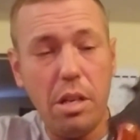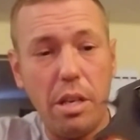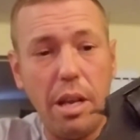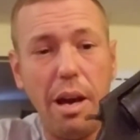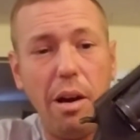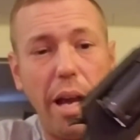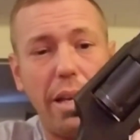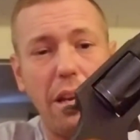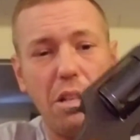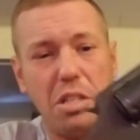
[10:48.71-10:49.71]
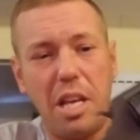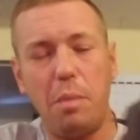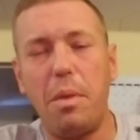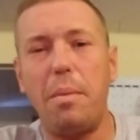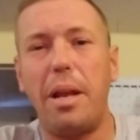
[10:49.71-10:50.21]
Now, I can understand
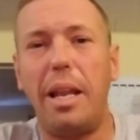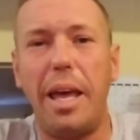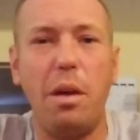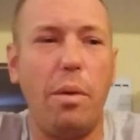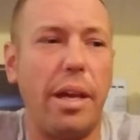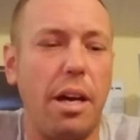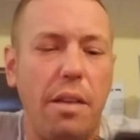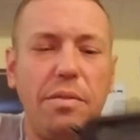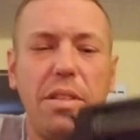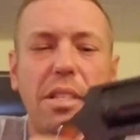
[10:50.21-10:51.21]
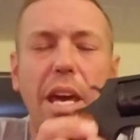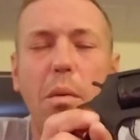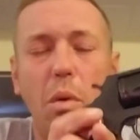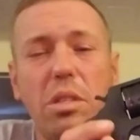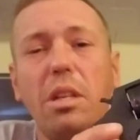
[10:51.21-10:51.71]
that maybe on a lightweight gun, if this gap
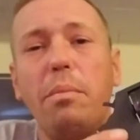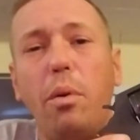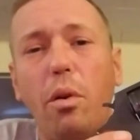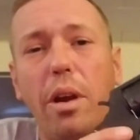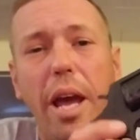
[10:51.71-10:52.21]
wasn't important,